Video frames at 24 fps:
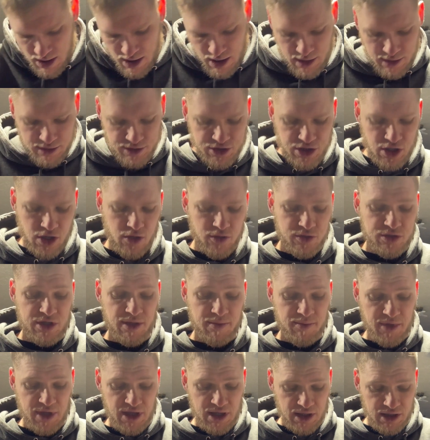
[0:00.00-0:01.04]
So
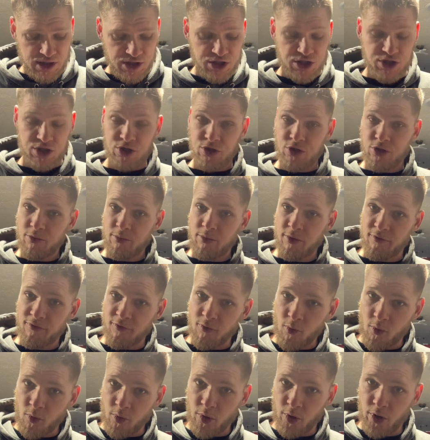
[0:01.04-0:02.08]
something to do
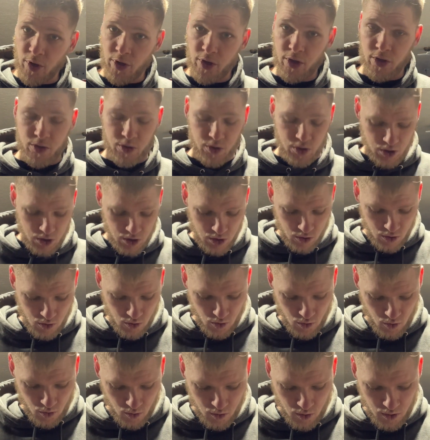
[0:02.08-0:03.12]
before
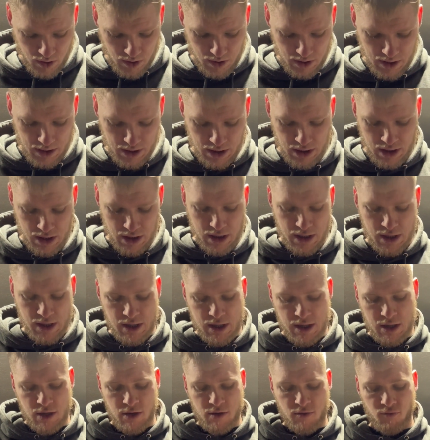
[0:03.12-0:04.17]
you
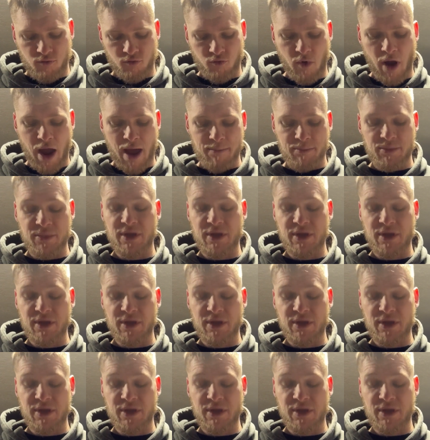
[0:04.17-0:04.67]
wrap